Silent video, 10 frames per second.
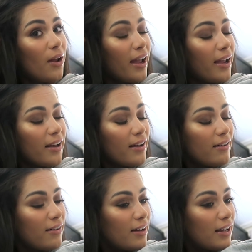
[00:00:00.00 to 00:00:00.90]
Like,
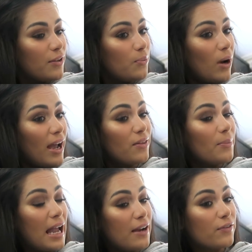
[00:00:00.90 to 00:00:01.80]
I wear
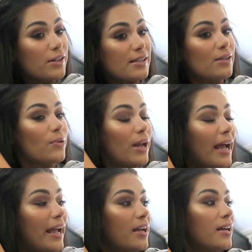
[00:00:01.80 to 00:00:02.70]
them every single
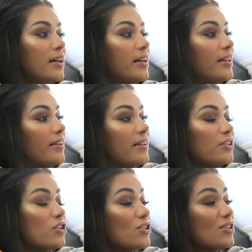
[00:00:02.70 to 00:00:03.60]
day.
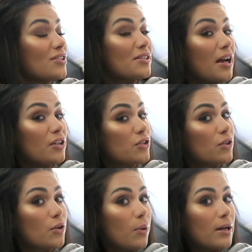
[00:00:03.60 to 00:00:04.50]
Just such
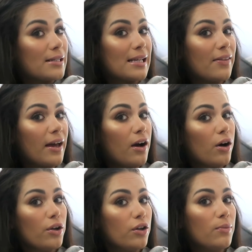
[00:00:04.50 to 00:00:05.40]
good quality. They
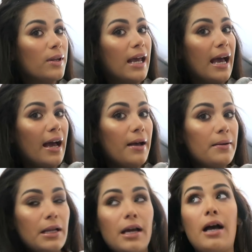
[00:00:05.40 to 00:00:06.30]
are human
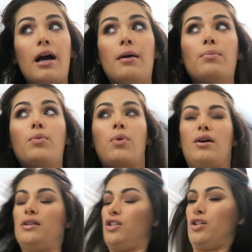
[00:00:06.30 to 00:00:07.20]
hair. But
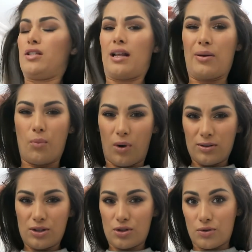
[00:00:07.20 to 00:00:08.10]
where it's just like
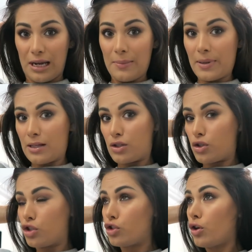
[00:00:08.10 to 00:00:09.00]
one strip, it's
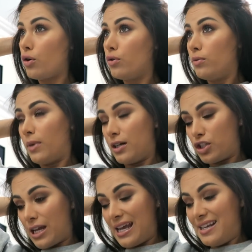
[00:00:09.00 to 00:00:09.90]
so
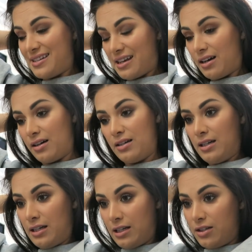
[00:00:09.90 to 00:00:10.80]
much easier
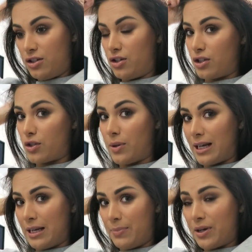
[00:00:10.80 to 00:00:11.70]
to just
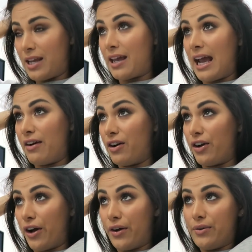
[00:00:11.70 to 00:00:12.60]
quickly put it in your hair
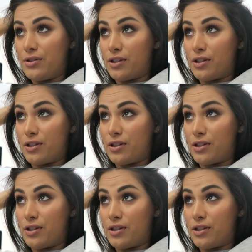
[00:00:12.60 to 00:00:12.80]
and go.